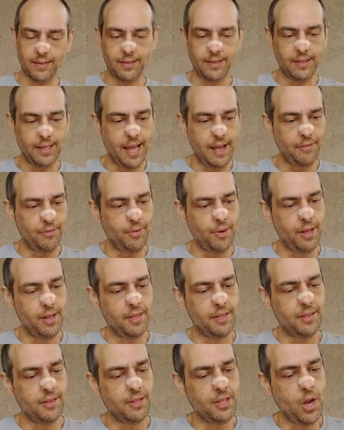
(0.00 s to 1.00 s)
left
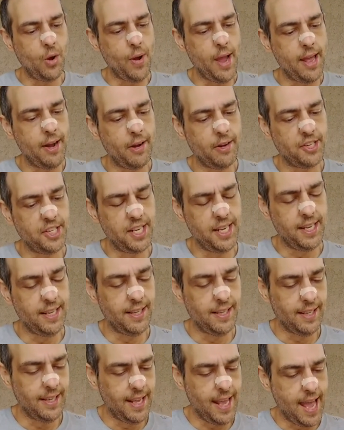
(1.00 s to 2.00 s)
with no energy,
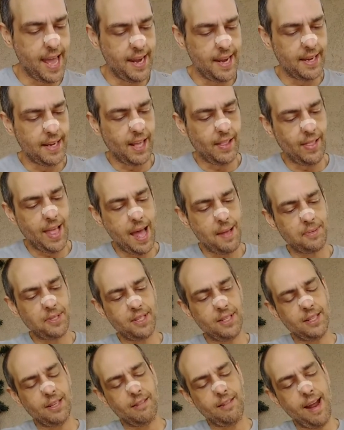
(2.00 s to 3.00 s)
Ganon collapsed
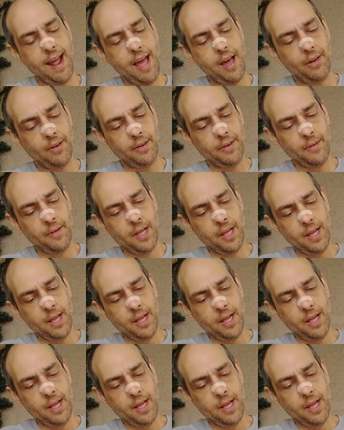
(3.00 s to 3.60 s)
to the ground.